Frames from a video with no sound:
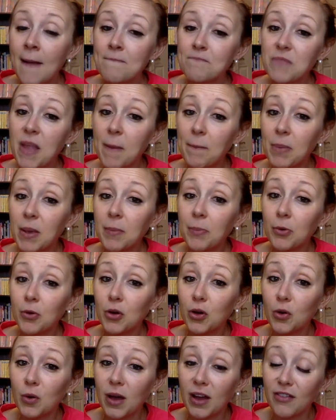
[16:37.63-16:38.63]
And people
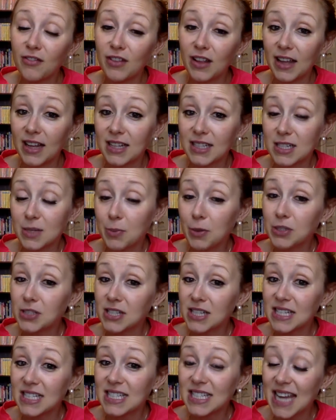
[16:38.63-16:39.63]
who have like
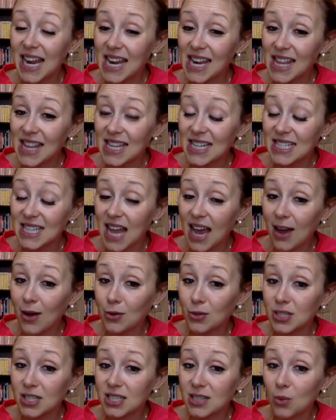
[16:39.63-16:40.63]
supposedly stayed at this
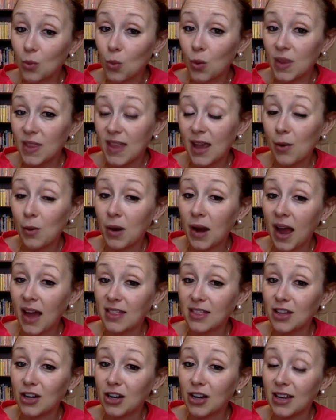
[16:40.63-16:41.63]
house when they were
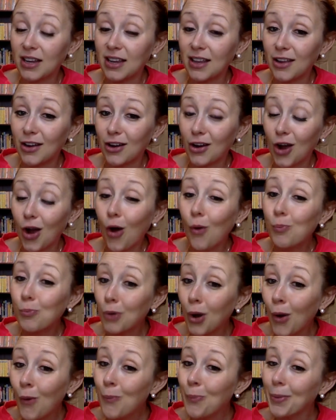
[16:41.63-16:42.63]
at their end of their hope
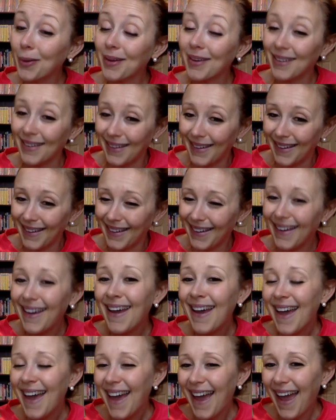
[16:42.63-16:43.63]
rope.
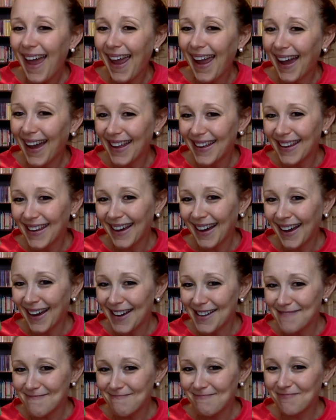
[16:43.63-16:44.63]

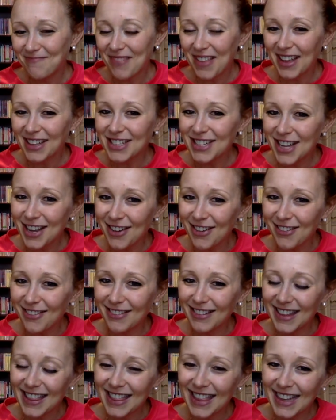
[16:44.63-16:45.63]
And
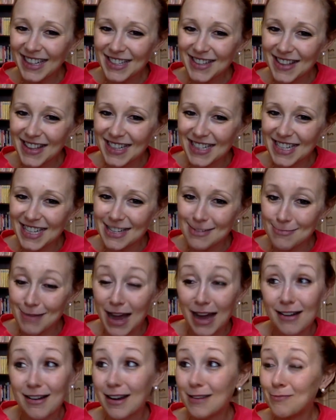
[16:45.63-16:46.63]
so that's what this is
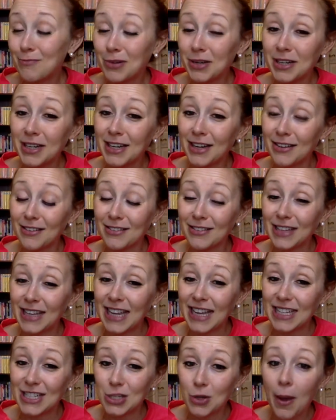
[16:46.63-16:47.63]
about. I'm pretty early
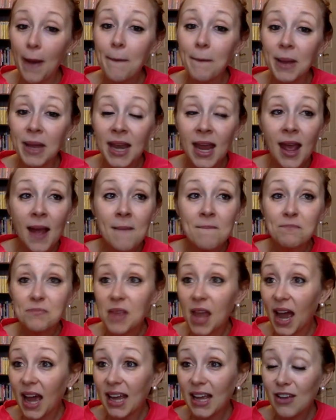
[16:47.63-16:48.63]
into it, but
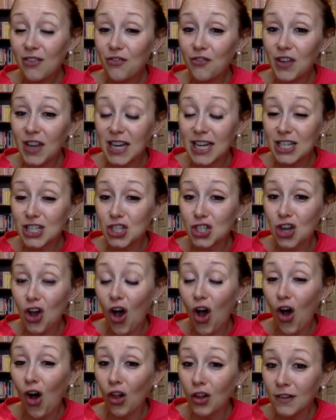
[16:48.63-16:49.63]
I have finished
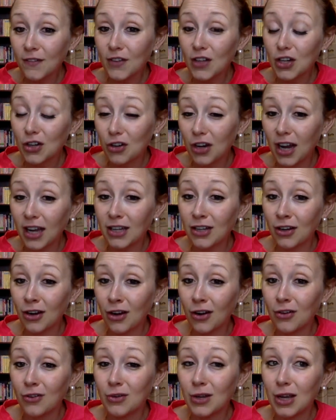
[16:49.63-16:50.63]
all of the create your
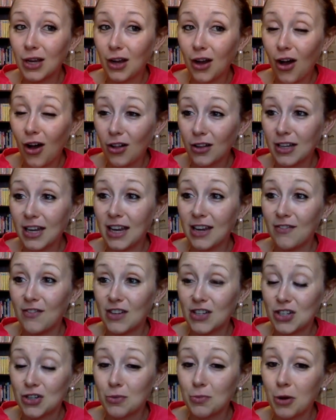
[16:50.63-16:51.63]
own holiday
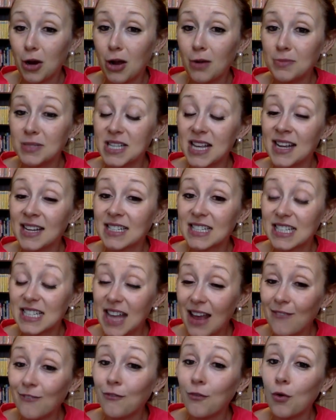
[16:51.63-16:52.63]
adventure prompts
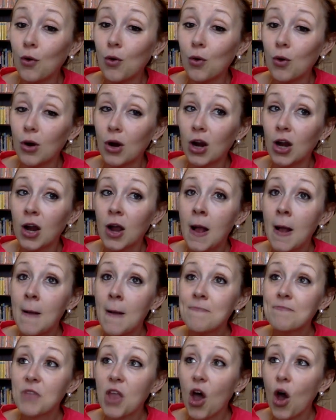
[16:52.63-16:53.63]
except for
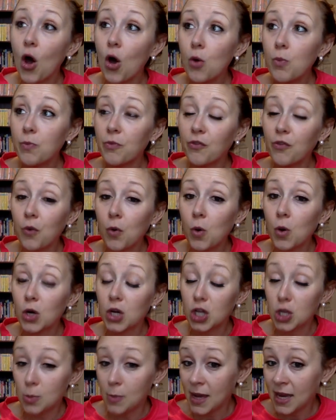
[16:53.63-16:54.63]
Hope for
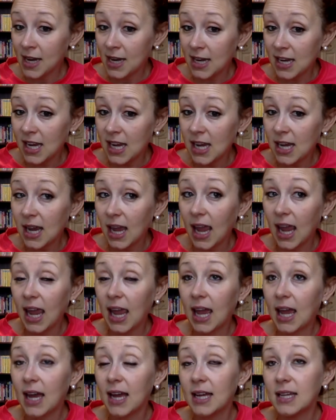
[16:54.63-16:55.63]
Humanity
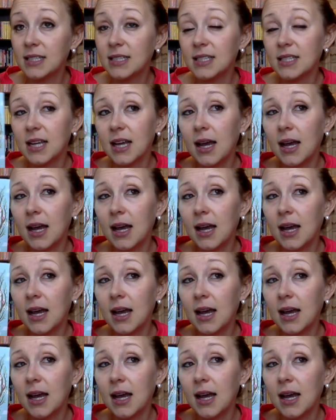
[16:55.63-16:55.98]
and